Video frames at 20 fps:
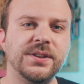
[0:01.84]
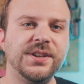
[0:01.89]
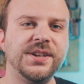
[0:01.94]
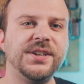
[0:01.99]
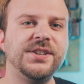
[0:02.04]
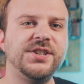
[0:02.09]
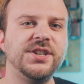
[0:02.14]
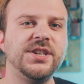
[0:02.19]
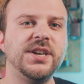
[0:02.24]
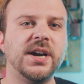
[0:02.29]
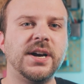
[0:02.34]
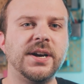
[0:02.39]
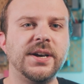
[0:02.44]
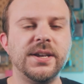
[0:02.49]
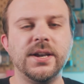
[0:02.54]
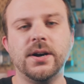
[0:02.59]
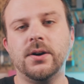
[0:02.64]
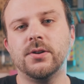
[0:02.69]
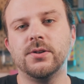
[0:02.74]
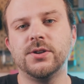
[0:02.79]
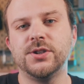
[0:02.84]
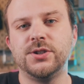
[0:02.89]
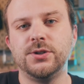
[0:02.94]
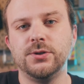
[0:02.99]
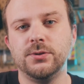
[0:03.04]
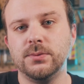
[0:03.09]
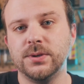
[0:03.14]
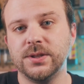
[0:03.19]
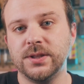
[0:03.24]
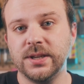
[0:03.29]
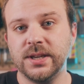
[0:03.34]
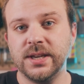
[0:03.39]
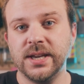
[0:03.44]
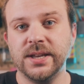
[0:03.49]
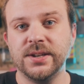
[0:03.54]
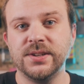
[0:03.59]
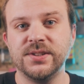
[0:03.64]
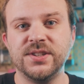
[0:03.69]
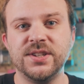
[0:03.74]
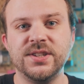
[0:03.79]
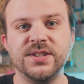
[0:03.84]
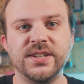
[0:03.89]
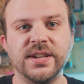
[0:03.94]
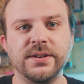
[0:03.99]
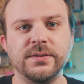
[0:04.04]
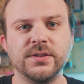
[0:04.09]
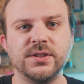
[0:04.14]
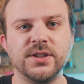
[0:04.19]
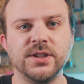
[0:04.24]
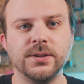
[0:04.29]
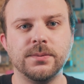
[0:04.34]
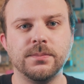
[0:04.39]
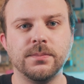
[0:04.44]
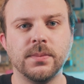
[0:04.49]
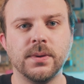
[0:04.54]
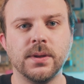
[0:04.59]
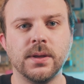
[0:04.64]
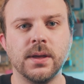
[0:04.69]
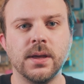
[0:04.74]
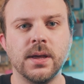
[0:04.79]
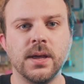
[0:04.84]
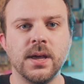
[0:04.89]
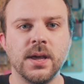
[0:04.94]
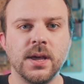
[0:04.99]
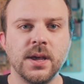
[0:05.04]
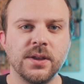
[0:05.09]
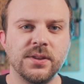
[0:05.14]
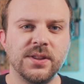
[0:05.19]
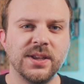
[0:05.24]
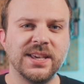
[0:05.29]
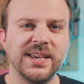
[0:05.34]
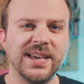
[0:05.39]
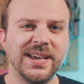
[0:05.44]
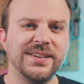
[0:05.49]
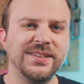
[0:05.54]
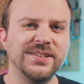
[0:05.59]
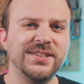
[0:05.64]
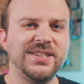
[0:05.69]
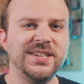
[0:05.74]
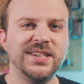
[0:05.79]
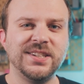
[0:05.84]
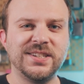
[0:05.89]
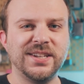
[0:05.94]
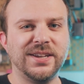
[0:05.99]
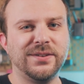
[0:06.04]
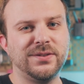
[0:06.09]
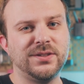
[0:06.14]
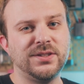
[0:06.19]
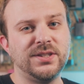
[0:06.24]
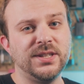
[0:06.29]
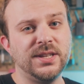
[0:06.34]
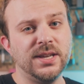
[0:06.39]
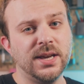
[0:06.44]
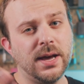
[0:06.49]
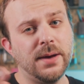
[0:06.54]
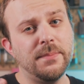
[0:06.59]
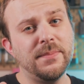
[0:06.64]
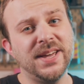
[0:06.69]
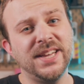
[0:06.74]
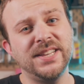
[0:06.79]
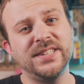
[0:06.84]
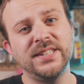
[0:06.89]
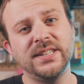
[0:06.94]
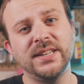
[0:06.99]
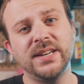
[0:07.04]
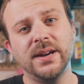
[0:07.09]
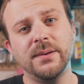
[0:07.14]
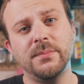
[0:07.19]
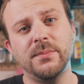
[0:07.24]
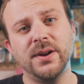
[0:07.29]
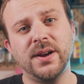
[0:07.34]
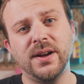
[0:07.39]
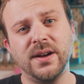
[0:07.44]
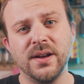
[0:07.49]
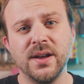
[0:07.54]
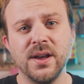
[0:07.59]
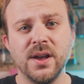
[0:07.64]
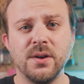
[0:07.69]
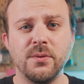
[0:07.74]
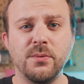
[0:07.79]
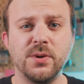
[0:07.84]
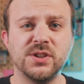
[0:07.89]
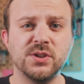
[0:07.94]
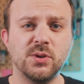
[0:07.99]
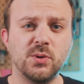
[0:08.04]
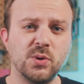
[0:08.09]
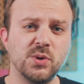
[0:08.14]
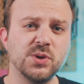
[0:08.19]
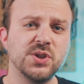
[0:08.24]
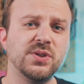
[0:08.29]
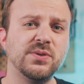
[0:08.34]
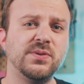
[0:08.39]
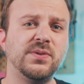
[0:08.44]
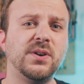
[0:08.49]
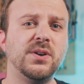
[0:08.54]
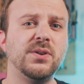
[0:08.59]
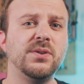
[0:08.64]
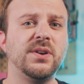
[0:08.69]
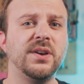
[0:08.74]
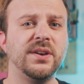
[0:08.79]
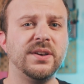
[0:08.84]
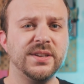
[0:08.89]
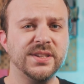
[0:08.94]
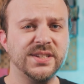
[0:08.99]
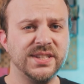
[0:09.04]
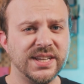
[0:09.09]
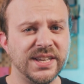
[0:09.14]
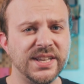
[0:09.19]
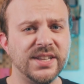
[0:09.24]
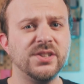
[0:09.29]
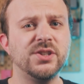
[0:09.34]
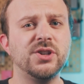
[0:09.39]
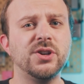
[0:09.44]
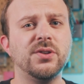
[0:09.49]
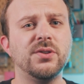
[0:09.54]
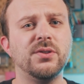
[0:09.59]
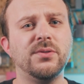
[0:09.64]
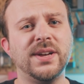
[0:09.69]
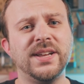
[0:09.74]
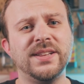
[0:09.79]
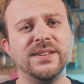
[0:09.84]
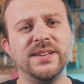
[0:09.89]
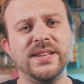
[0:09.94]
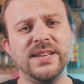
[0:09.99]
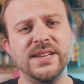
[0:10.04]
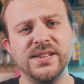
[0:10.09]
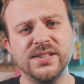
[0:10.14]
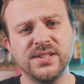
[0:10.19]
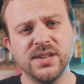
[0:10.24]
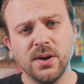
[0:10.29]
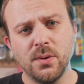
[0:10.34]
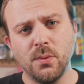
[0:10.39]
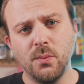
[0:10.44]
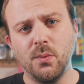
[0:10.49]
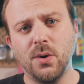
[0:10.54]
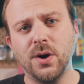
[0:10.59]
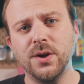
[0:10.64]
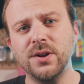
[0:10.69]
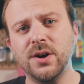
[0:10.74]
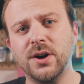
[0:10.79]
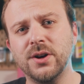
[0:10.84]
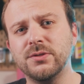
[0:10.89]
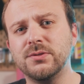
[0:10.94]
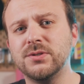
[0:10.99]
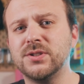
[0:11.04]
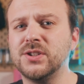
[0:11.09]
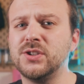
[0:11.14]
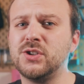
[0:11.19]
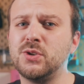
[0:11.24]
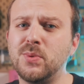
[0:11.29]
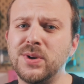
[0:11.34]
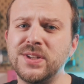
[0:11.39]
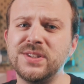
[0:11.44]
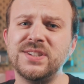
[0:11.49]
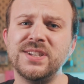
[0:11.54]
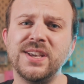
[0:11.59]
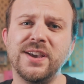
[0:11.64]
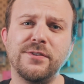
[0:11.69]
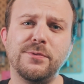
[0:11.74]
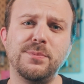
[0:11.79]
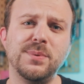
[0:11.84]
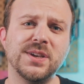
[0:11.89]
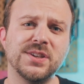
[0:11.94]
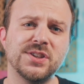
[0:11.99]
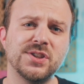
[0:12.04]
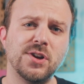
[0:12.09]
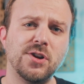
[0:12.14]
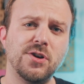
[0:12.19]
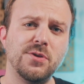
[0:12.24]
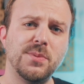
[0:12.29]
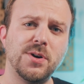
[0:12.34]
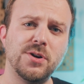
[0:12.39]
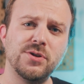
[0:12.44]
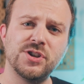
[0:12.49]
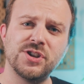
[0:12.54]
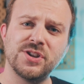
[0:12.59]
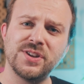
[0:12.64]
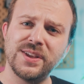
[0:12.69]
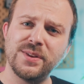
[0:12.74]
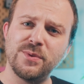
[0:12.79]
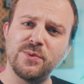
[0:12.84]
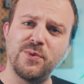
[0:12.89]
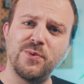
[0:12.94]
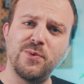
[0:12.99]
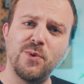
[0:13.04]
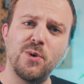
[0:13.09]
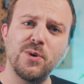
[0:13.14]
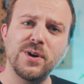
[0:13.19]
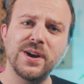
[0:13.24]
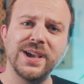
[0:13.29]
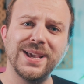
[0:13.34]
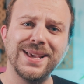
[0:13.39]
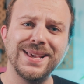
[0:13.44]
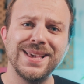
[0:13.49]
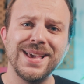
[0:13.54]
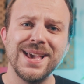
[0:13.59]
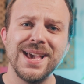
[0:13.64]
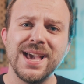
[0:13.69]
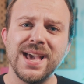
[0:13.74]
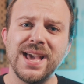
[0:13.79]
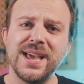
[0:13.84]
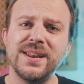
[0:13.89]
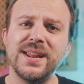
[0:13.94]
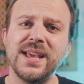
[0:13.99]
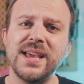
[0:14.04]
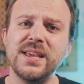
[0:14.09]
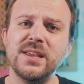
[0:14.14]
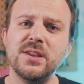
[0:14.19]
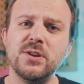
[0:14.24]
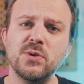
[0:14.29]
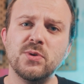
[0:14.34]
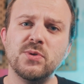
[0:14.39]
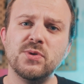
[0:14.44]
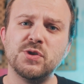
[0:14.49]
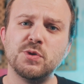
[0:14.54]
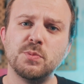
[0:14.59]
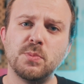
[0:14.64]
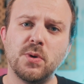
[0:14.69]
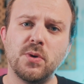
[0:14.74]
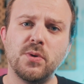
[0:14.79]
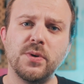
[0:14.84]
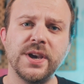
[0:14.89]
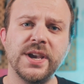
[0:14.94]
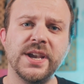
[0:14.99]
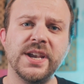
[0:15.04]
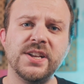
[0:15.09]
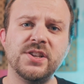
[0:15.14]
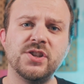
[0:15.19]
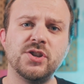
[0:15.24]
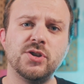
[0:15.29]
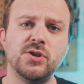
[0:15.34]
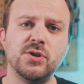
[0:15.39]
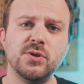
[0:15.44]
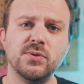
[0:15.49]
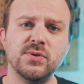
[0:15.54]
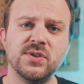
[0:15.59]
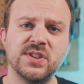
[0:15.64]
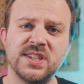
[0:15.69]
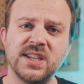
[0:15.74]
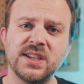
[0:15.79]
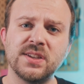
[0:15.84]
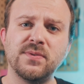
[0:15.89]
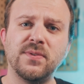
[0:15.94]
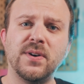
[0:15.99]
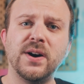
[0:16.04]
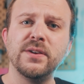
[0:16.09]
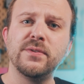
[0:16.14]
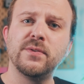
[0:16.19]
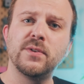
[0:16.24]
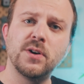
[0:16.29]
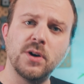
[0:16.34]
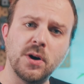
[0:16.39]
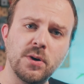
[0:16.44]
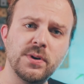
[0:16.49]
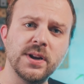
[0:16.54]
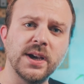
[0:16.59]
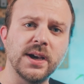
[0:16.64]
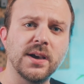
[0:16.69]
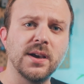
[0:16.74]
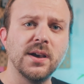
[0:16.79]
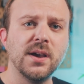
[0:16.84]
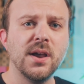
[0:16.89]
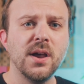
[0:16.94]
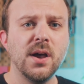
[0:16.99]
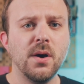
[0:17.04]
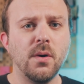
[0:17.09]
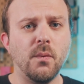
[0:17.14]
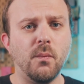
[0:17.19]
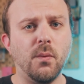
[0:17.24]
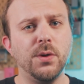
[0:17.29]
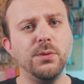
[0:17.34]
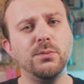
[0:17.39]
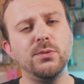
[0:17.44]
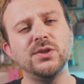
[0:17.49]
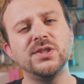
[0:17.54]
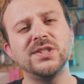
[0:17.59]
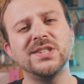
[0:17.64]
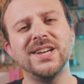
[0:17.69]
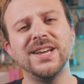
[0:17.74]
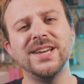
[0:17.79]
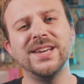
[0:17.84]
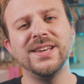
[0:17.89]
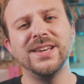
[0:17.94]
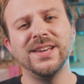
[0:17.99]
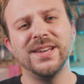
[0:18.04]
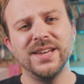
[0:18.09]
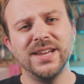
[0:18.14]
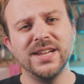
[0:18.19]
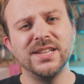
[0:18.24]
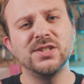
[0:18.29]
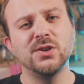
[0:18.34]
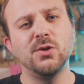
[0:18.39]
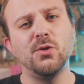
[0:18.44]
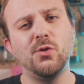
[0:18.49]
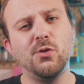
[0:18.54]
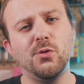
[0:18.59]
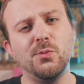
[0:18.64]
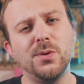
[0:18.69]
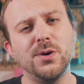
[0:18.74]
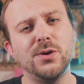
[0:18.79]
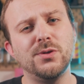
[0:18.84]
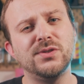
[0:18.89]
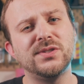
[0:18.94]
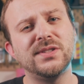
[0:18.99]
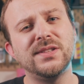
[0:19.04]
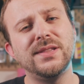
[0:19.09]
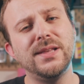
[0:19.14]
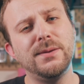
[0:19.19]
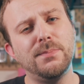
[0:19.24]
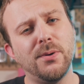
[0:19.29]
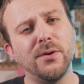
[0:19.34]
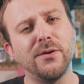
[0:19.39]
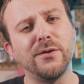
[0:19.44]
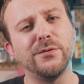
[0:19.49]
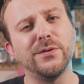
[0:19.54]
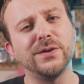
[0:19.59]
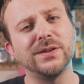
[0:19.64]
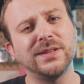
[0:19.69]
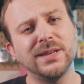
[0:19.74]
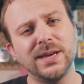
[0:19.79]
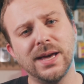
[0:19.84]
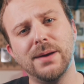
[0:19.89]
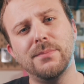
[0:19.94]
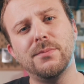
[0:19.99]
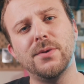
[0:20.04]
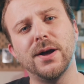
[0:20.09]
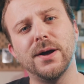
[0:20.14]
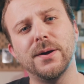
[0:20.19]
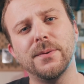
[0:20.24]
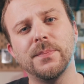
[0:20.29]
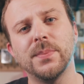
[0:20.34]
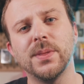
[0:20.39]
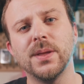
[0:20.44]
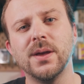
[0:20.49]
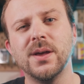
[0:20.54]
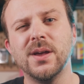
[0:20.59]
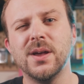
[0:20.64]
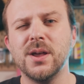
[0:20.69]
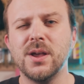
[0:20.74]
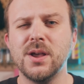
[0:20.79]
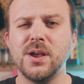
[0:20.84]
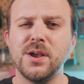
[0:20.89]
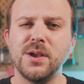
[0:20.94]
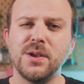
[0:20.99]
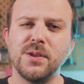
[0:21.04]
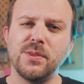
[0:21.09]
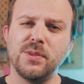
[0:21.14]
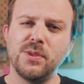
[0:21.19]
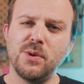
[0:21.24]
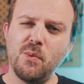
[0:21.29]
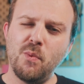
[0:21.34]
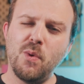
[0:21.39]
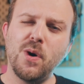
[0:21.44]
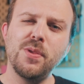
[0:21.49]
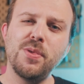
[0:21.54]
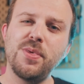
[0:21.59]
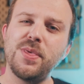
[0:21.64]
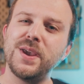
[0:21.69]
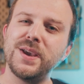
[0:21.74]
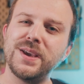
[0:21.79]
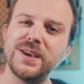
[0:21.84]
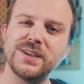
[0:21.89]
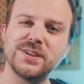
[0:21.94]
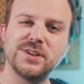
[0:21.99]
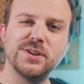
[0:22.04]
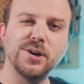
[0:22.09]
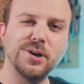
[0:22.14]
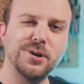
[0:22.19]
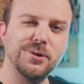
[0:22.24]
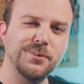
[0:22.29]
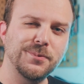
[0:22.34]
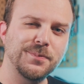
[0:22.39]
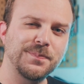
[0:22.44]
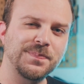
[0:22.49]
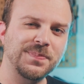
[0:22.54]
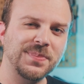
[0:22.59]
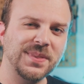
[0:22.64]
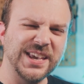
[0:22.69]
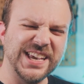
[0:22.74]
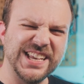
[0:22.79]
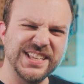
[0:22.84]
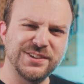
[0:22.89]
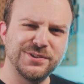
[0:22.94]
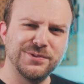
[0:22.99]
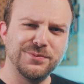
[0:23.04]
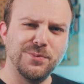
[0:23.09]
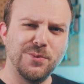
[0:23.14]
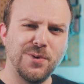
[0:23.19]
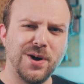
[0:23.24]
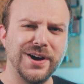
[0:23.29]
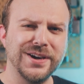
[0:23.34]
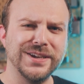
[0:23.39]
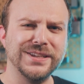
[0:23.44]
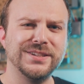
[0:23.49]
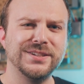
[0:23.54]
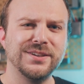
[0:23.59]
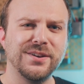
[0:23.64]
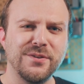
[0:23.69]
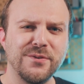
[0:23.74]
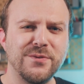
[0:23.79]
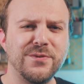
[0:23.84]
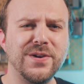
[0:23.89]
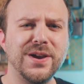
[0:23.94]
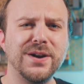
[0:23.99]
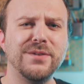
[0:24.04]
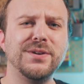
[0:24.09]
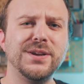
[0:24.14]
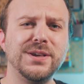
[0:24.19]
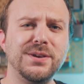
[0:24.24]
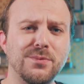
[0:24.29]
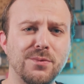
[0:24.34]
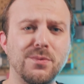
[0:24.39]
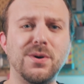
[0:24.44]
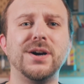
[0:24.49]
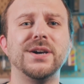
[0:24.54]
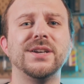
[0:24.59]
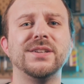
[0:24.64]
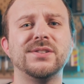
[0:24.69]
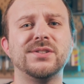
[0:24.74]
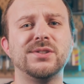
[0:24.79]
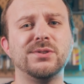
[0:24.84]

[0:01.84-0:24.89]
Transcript: DJI RS2 with the Canon C70. The Canon C70, amazing camera with autofocus, internal NDs, 120 FPS slow motion in 4K and a usable H.265 codec. One would say it's almost the perfect camera. The one thing is though, it's wide, very wide.